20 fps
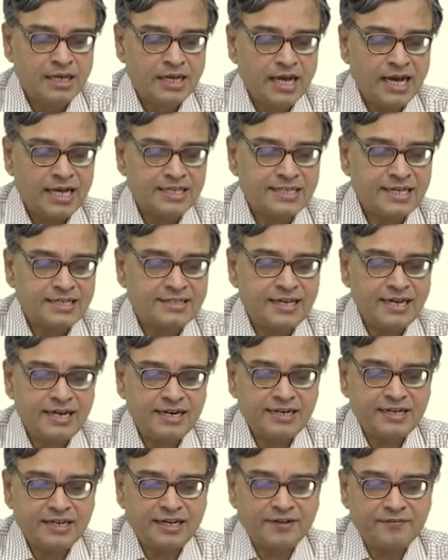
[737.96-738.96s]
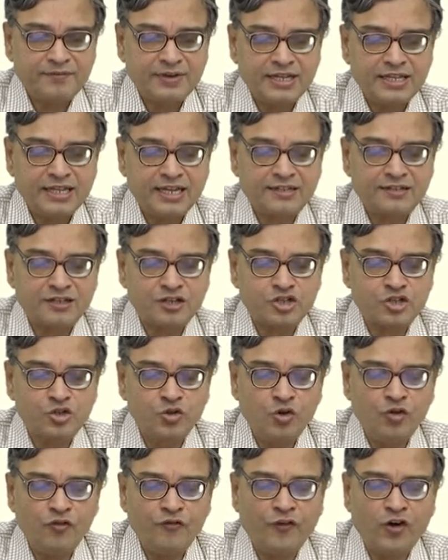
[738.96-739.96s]
As I said, uh, when there is a
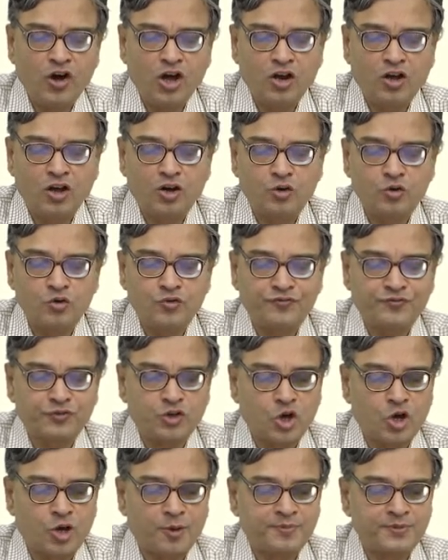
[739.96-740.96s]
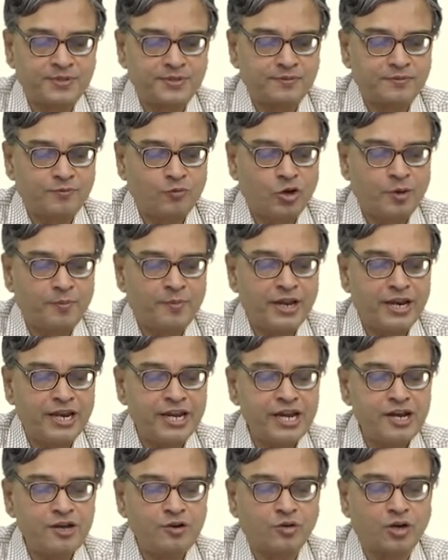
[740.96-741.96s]
snowfall on rooftops, one may
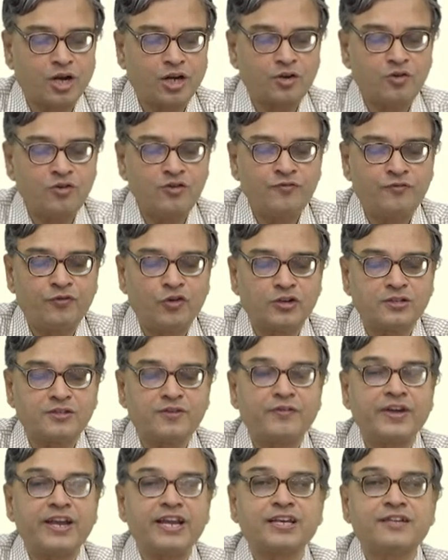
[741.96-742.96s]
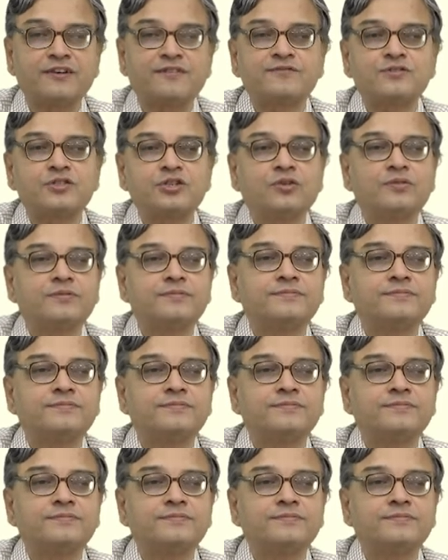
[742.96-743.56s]
need to account for the weight of snow.